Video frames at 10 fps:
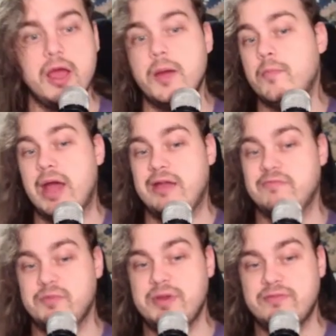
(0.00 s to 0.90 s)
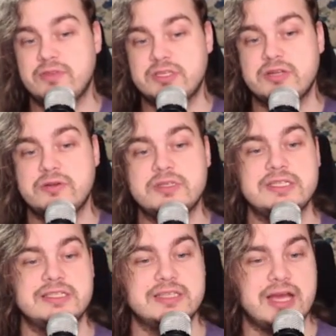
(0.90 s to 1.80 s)
My MVP for the series
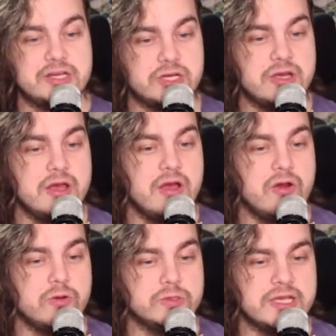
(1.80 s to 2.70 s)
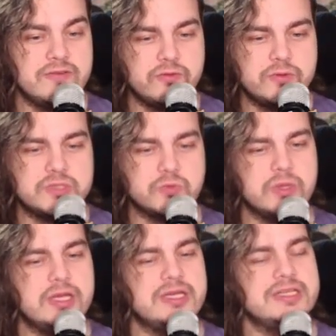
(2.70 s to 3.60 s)
is Aja, whose influence
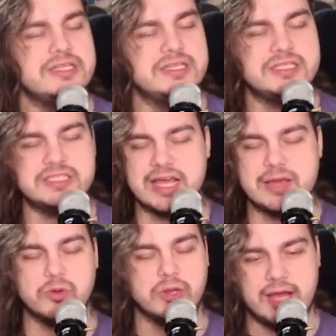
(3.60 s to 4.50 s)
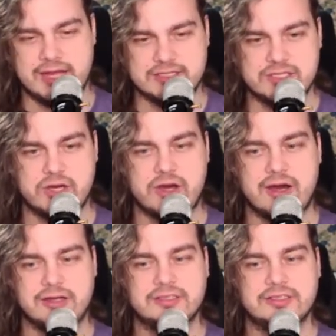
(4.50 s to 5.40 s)
really destabilized the
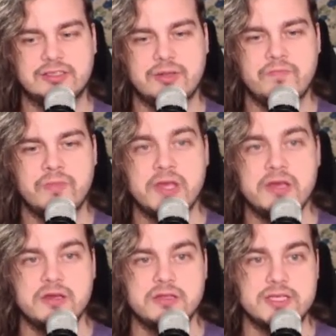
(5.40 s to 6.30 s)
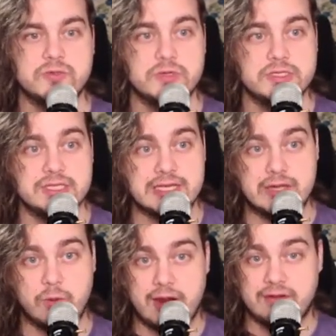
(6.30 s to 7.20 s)
Hawks. This was the
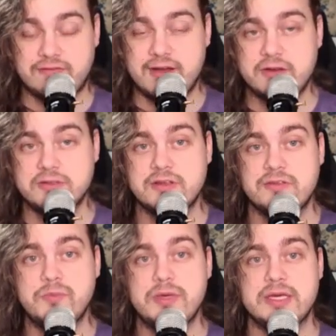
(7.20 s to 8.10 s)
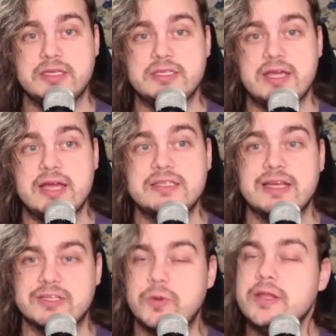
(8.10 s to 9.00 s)
grand finals of the PCS,
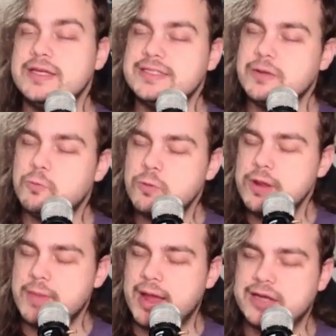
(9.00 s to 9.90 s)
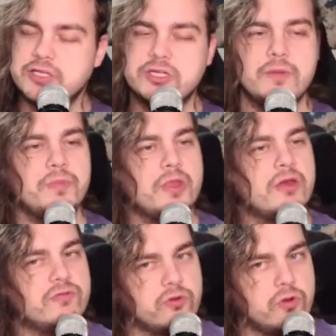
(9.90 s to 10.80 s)
as well as a rematch.
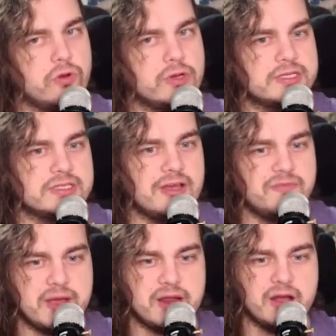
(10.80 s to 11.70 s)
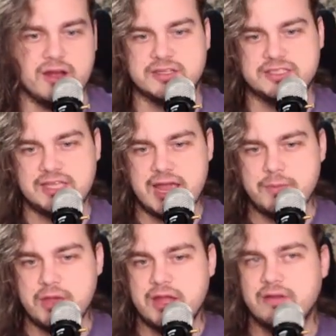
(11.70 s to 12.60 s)
Fukuoka SoftBank Hawks
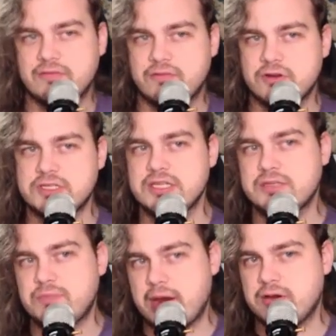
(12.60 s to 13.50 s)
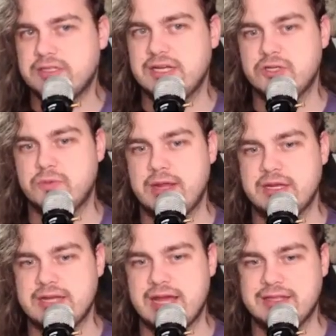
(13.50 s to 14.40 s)
Gaming versus Paris Saint-Germain
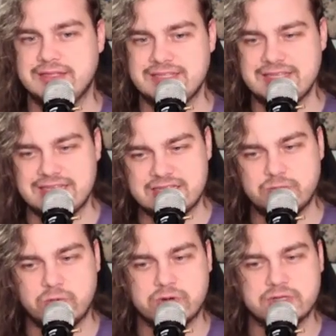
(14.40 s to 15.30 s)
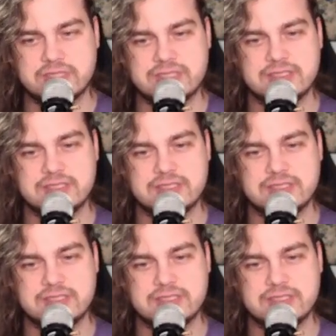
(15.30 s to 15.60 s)
Talons Esports.